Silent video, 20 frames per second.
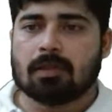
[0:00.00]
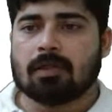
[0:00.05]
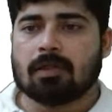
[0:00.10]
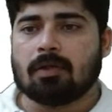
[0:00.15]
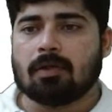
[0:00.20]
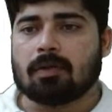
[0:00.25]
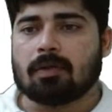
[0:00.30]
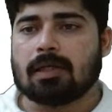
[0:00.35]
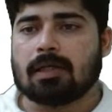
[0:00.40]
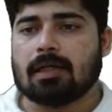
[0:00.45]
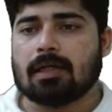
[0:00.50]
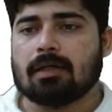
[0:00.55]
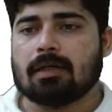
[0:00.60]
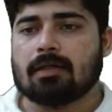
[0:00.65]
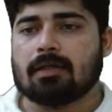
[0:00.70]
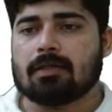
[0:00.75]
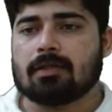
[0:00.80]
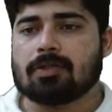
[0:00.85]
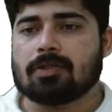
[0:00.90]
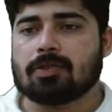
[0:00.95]
Okay,
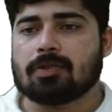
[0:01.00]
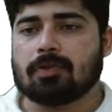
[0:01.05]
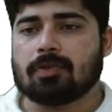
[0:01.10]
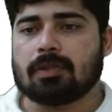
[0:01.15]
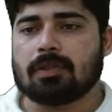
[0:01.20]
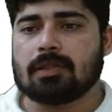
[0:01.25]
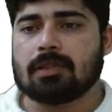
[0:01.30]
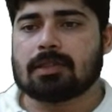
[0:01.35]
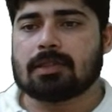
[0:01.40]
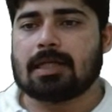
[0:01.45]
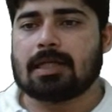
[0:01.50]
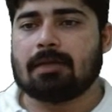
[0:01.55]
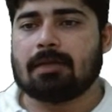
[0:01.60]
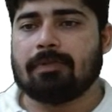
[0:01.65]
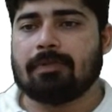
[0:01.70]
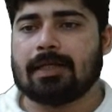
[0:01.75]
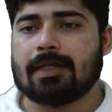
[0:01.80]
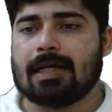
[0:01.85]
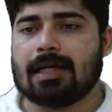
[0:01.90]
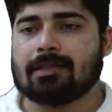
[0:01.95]
so this can
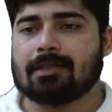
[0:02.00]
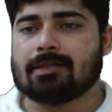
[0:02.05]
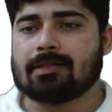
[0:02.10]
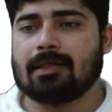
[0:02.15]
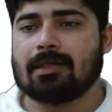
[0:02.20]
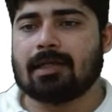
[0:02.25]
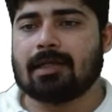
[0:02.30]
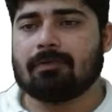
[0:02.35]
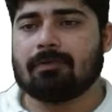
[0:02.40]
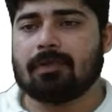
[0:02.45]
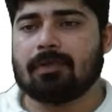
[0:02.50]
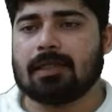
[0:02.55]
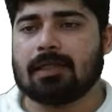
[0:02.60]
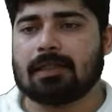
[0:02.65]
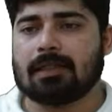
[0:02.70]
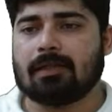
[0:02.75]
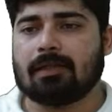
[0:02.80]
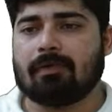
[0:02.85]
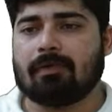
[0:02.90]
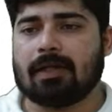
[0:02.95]
be cancelled and we
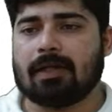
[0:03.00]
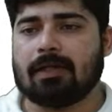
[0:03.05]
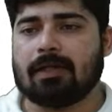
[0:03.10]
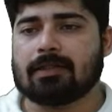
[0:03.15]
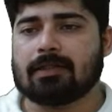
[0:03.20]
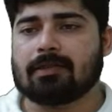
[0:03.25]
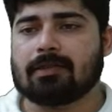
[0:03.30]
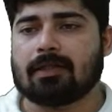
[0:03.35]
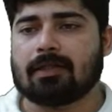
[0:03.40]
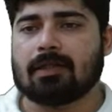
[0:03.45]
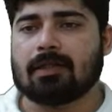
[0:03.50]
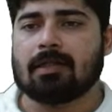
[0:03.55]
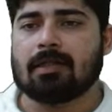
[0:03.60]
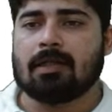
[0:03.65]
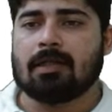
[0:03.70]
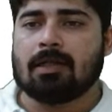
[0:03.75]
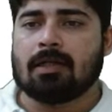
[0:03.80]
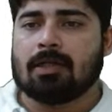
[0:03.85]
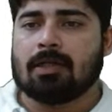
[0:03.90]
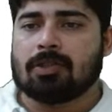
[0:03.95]
get the value as 3.
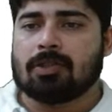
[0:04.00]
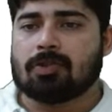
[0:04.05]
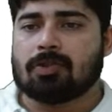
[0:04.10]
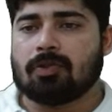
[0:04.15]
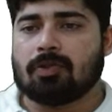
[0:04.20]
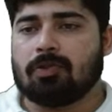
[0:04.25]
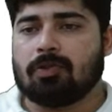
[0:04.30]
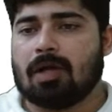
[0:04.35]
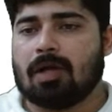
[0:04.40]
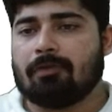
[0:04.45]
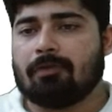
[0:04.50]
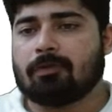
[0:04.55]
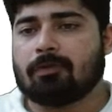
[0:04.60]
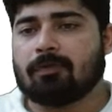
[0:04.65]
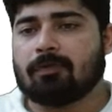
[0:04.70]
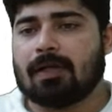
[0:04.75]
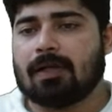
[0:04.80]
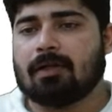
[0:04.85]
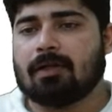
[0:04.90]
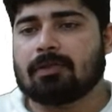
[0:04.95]
So you have to
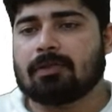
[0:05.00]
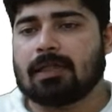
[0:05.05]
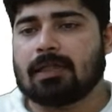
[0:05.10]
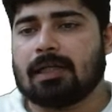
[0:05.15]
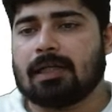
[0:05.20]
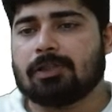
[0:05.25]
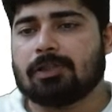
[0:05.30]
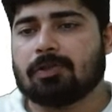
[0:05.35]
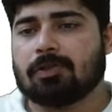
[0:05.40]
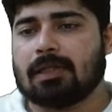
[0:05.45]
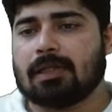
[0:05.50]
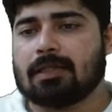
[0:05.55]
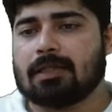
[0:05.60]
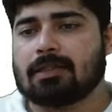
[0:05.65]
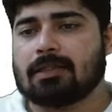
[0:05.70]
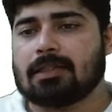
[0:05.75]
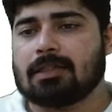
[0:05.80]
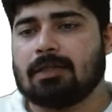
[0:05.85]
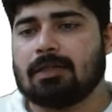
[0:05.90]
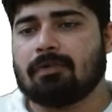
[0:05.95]
find out the ratio, that
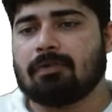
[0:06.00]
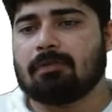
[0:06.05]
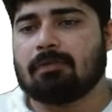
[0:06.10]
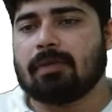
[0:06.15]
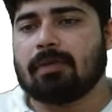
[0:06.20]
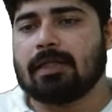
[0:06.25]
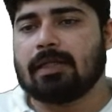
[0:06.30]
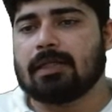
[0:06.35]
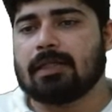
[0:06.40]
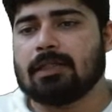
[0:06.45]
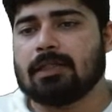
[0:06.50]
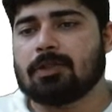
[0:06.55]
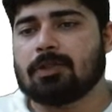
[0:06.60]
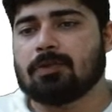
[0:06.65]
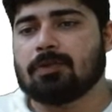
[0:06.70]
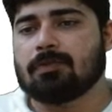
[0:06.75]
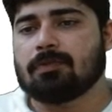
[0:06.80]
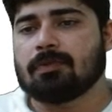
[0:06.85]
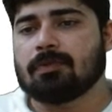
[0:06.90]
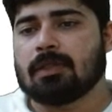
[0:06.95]
is T1 by
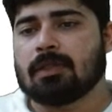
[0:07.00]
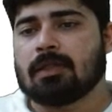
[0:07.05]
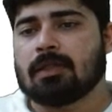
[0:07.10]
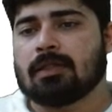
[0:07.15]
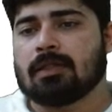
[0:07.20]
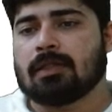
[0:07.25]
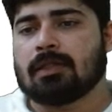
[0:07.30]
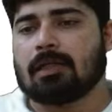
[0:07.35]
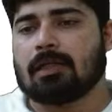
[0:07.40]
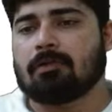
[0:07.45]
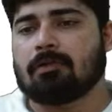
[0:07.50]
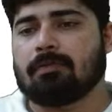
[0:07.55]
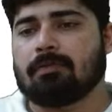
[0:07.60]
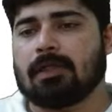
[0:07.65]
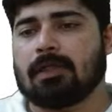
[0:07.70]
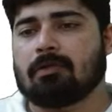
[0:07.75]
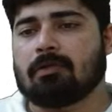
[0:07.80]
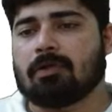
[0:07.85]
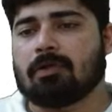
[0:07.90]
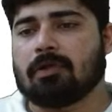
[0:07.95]
T2, that will
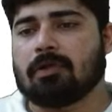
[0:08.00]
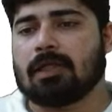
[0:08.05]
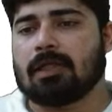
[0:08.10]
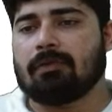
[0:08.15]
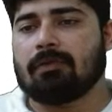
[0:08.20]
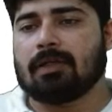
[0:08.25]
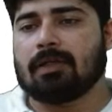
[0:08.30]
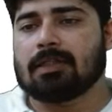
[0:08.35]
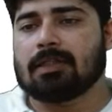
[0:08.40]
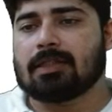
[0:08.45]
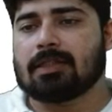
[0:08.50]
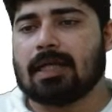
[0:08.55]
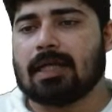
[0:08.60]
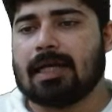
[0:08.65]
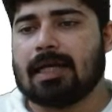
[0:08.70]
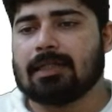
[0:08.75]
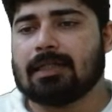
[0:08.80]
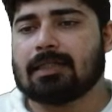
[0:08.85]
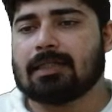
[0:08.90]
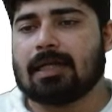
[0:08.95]
be equal to T1 is
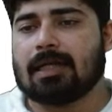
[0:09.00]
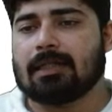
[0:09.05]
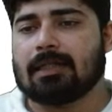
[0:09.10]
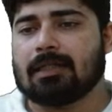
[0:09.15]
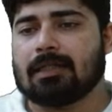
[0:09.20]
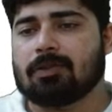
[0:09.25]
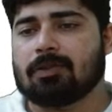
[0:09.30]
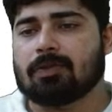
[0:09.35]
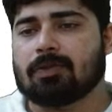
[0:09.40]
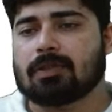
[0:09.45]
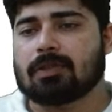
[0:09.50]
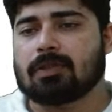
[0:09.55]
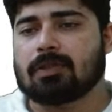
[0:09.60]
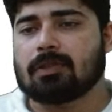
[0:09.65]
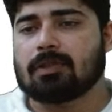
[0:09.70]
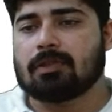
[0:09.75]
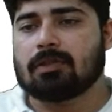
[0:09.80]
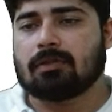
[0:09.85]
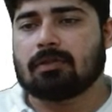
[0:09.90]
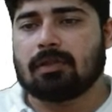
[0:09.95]
8 and T2 is
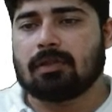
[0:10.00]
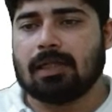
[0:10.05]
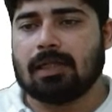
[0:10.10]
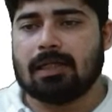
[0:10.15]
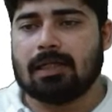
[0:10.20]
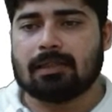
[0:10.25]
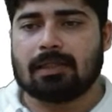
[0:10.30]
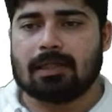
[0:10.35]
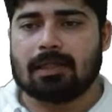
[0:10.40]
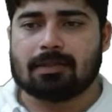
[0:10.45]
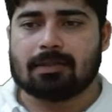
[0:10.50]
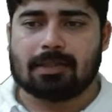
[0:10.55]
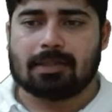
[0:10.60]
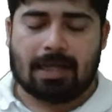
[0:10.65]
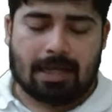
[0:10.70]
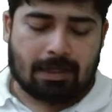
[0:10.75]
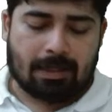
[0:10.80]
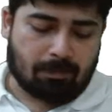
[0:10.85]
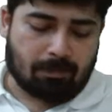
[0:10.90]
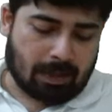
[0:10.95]
3, that is
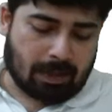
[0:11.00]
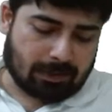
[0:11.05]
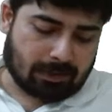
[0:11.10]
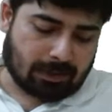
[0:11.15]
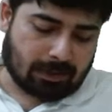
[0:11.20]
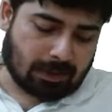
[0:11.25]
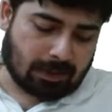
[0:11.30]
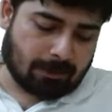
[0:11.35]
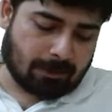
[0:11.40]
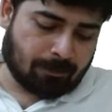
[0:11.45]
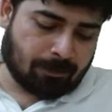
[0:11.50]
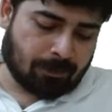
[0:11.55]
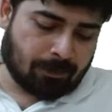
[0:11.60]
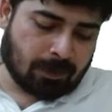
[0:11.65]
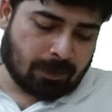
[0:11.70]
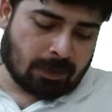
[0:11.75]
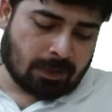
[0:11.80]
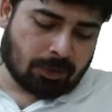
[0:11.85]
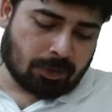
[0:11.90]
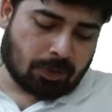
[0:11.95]
8 by 3.
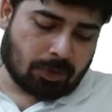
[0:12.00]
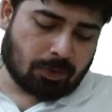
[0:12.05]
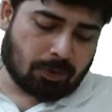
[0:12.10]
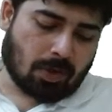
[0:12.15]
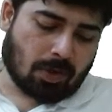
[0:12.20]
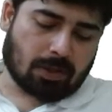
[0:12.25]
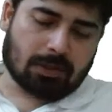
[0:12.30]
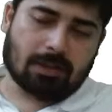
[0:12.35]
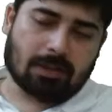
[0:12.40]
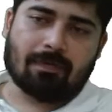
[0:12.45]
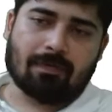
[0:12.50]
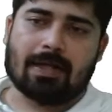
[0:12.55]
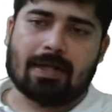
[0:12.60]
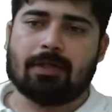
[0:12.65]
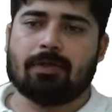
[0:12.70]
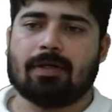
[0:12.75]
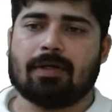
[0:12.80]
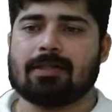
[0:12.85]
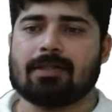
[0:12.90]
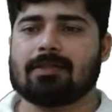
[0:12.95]
So you got the
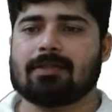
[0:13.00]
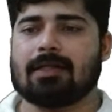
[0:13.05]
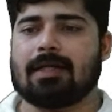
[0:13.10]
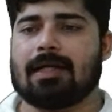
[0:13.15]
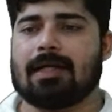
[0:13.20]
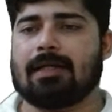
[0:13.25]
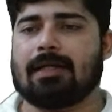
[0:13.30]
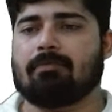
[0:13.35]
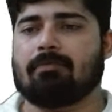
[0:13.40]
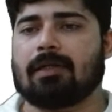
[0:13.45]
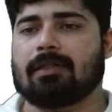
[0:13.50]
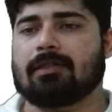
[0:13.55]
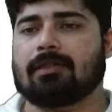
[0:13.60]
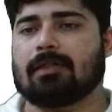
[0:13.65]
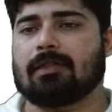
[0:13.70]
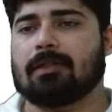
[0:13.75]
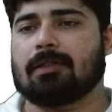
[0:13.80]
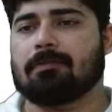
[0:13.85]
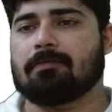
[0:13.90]
value as 8 by 3.